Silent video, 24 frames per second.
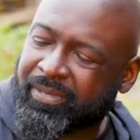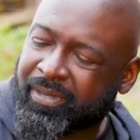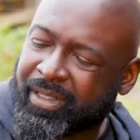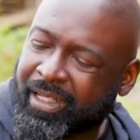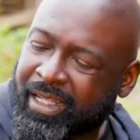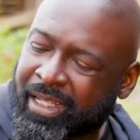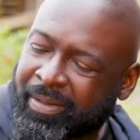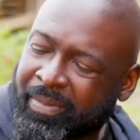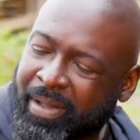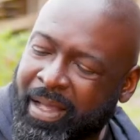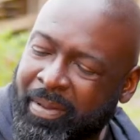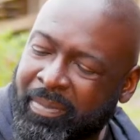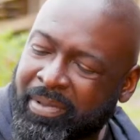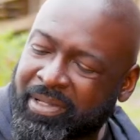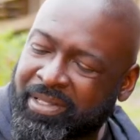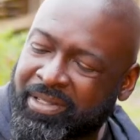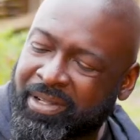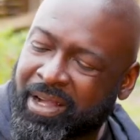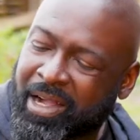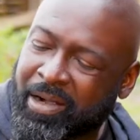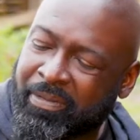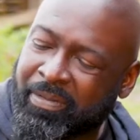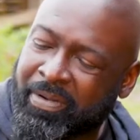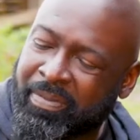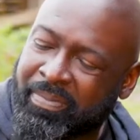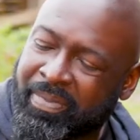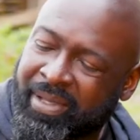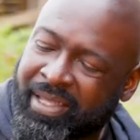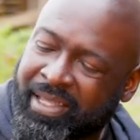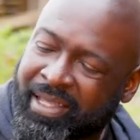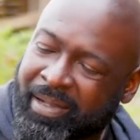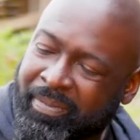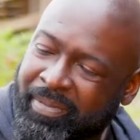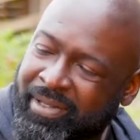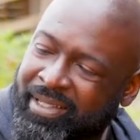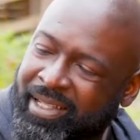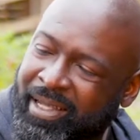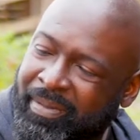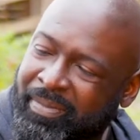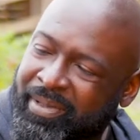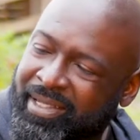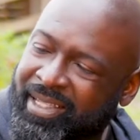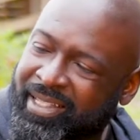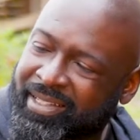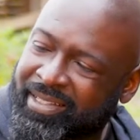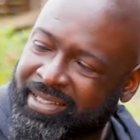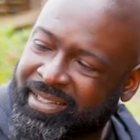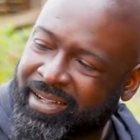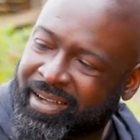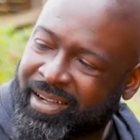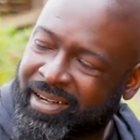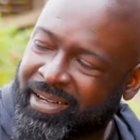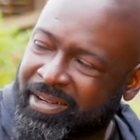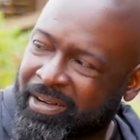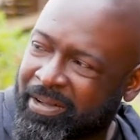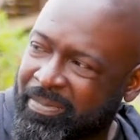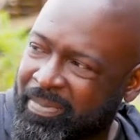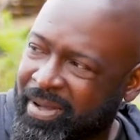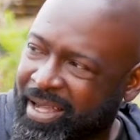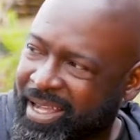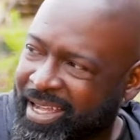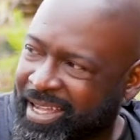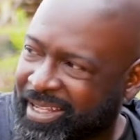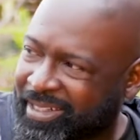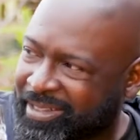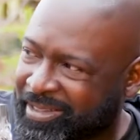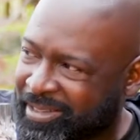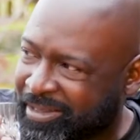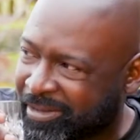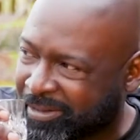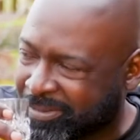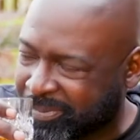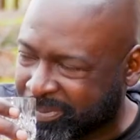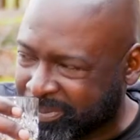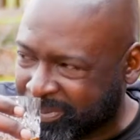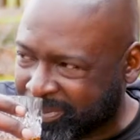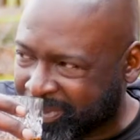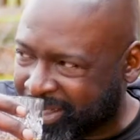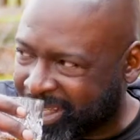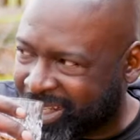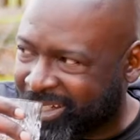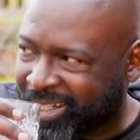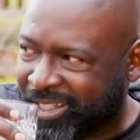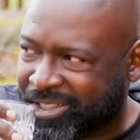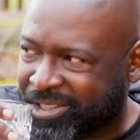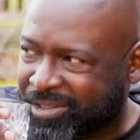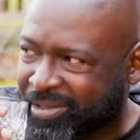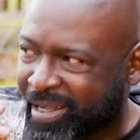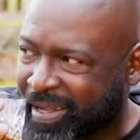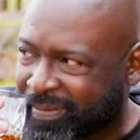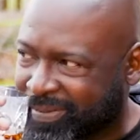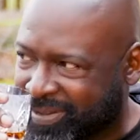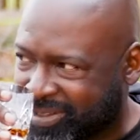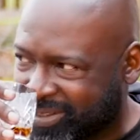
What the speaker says: I'm going to start with B. I'm going to get started on mine, too. I'll let you have the